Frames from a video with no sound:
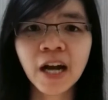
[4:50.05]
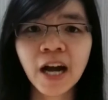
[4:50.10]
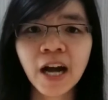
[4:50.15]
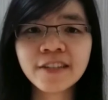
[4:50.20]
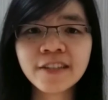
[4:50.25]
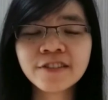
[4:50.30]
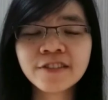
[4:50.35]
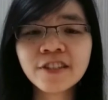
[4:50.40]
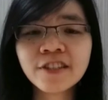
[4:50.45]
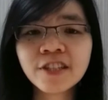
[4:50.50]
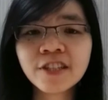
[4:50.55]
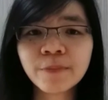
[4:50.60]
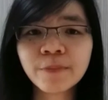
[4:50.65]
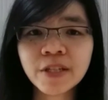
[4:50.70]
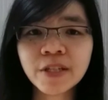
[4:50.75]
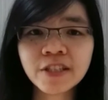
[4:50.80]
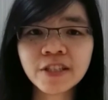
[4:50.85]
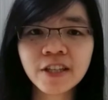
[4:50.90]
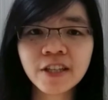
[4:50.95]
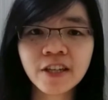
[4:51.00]
I still keep
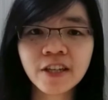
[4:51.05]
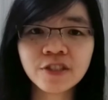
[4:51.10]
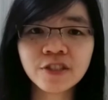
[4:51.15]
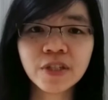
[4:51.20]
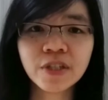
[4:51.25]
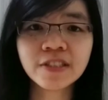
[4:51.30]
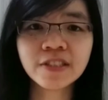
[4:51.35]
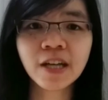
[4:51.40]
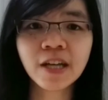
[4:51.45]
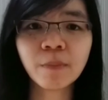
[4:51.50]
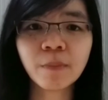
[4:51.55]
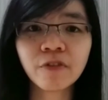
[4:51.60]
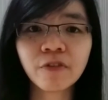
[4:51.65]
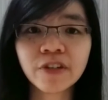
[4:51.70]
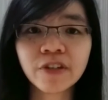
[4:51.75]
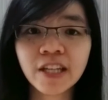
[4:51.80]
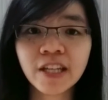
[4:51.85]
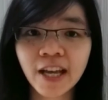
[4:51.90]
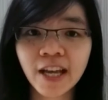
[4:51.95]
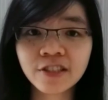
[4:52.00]
in touch with some
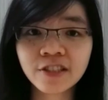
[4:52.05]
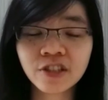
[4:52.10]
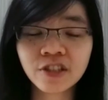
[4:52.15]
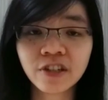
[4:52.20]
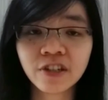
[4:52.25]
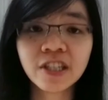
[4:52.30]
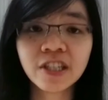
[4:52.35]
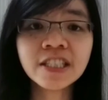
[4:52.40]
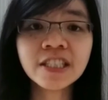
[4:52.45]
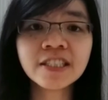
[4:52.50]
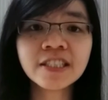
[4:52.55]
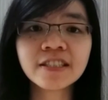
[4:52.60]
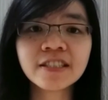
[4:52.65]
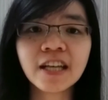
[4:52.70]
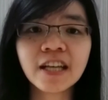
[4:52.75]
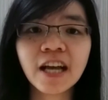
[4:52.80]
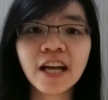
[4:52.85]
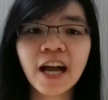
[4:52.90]
of the lecturers